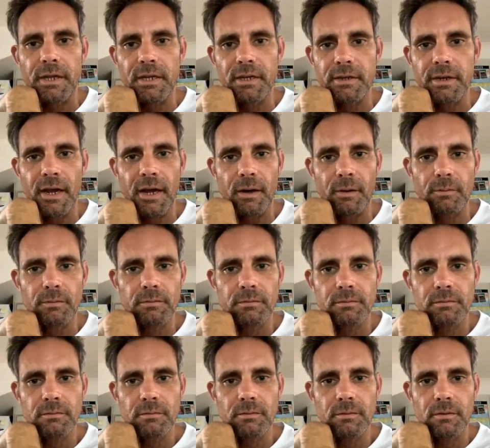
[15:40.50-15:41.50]
it down,
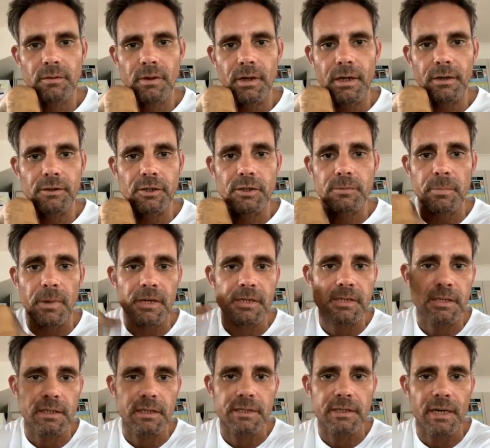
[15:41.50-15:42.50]
I'd just
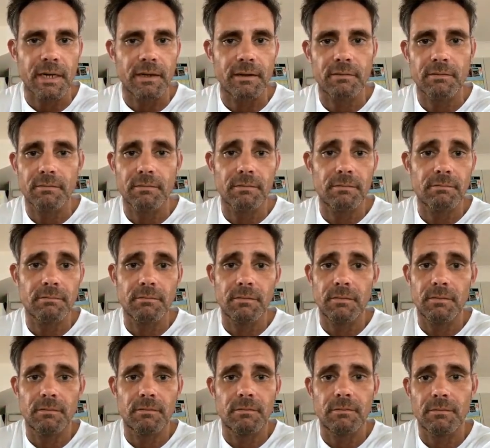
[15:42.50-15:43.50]
basically say
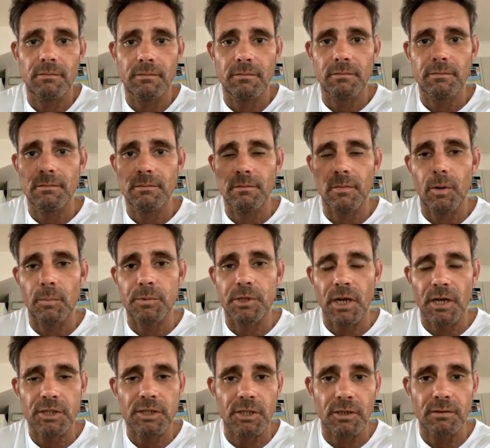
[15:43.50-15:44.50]

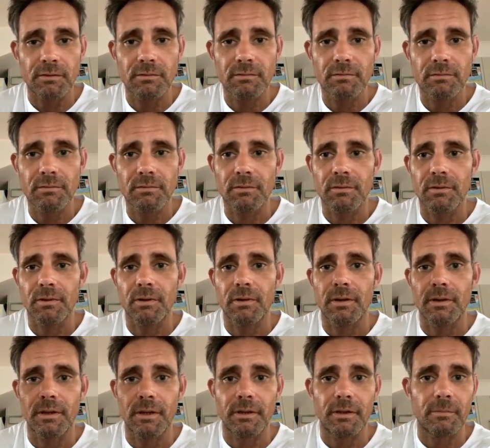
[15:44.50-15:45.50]
objection,
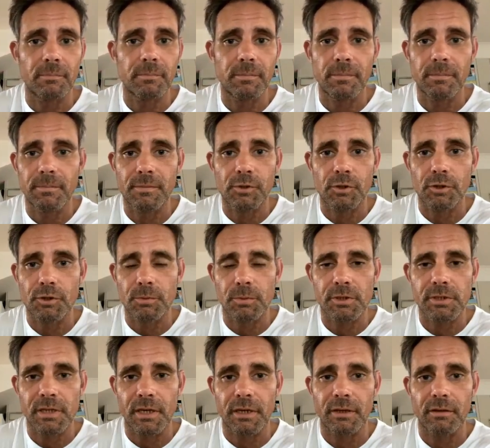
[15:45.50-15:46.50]
and then the judge
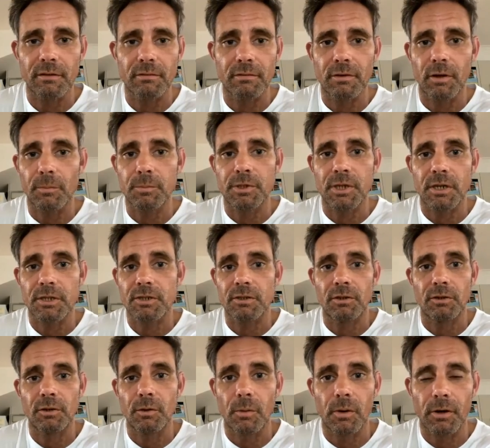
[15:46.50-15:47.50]
will say objection
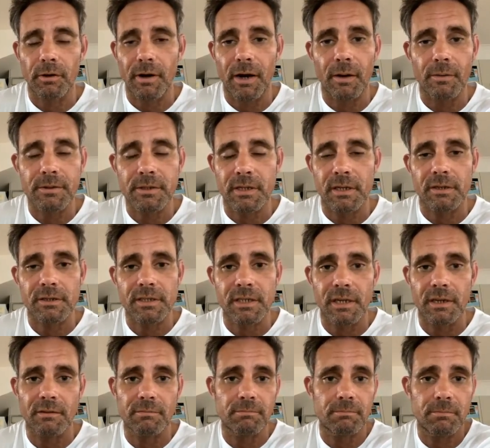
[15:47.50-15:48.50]
under what grounds, and I'll
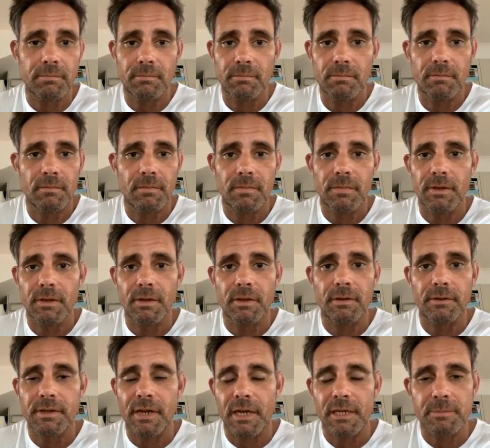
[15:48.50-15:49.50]
say
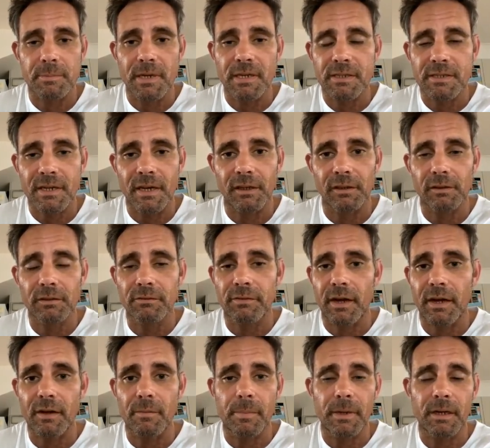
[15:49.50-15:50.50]
the debt has been settled
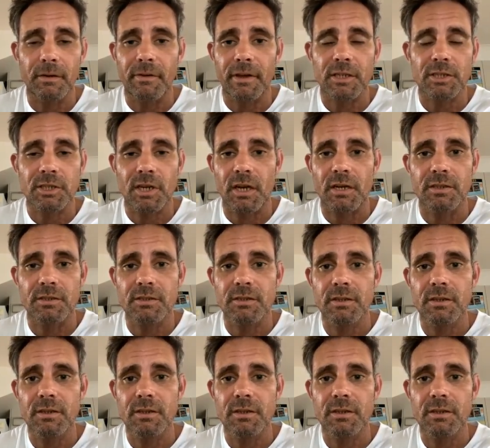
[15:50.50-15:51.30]
via bill of exchange.